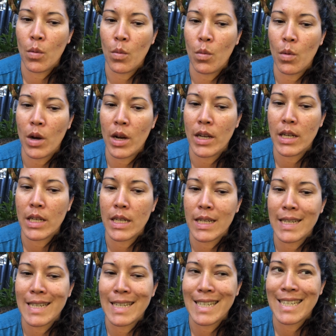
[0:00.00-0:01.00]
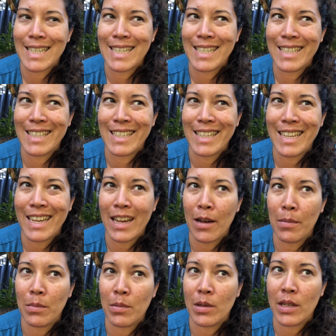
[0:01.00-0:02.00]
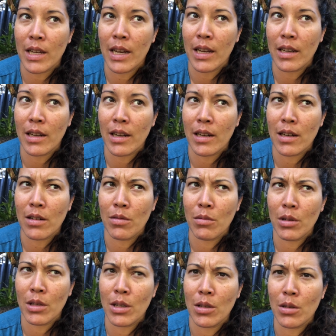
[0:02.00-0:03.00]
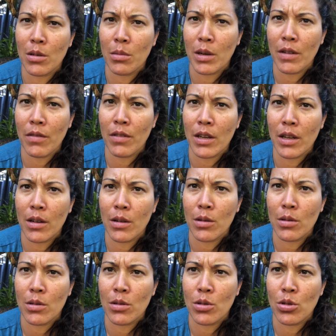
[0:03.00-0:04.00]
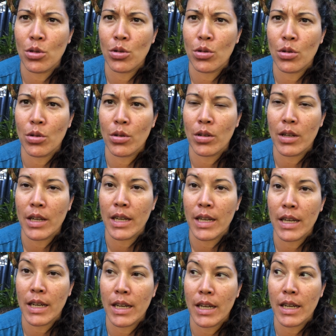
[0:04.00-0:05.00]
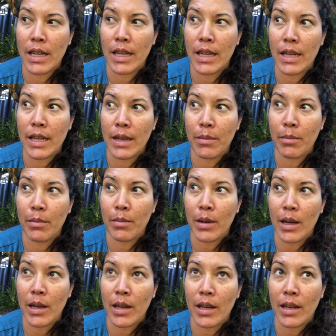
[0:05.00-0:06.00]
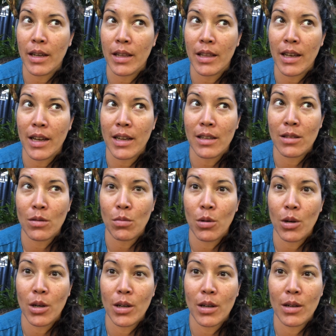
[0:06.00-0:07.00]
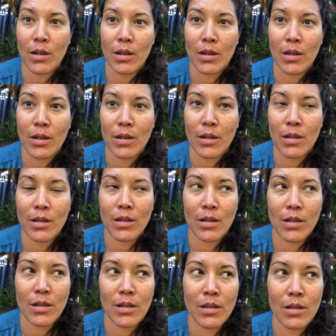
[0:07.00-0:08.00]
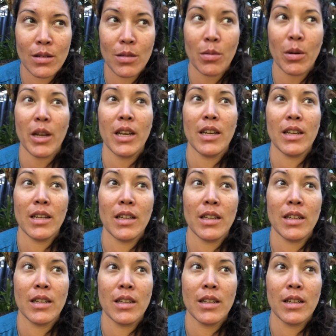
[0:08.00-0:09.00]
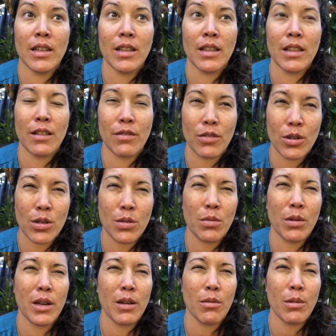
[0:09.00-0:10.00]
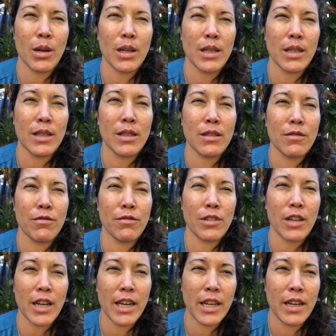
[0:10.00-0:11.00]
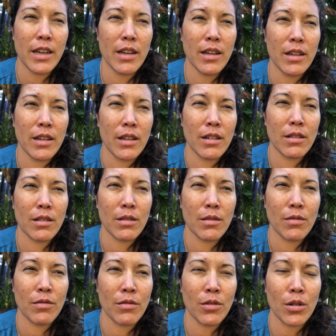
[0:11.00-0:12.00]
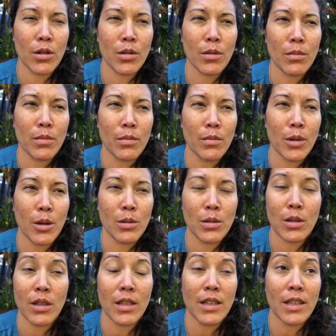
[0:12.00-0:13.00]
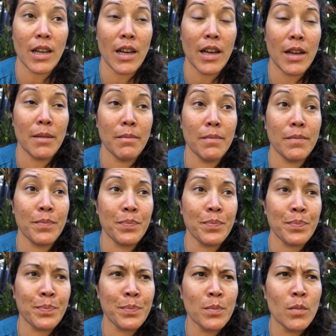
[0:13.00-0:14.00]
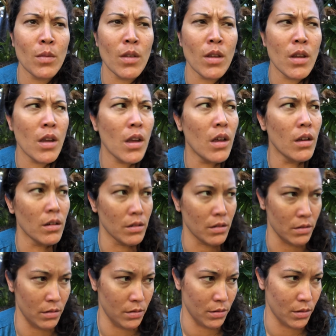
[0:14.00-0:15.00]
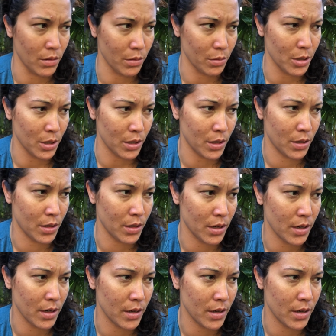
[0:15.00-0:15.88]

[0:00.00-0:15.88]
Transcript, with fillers: what is the update I didn't really do many videos during my last work swing the first week was flooded for most of the time so we're just uh,